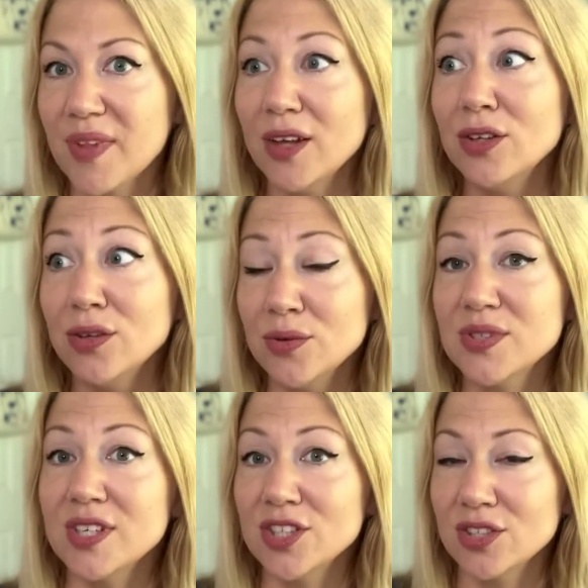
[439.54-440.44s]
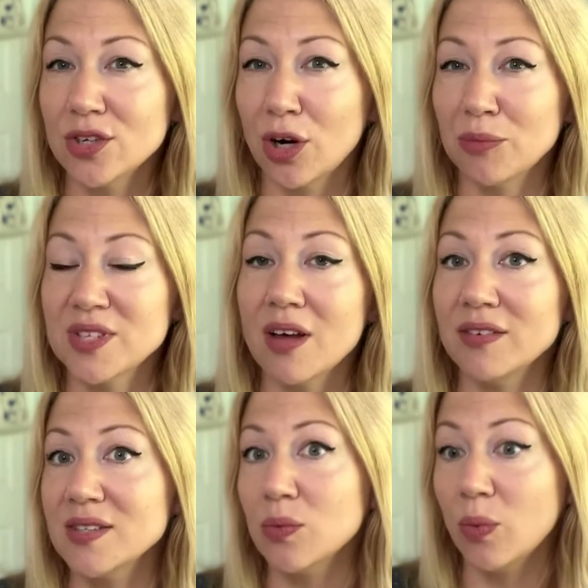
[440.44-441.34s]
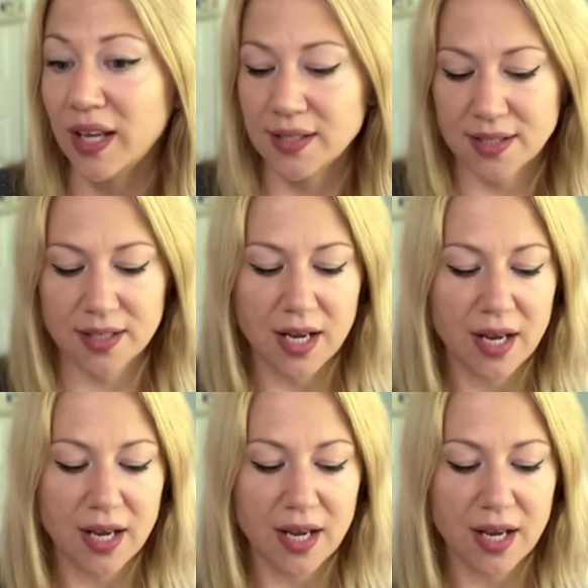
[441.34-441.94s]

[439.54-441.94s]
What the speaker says: usage in terms of its weight.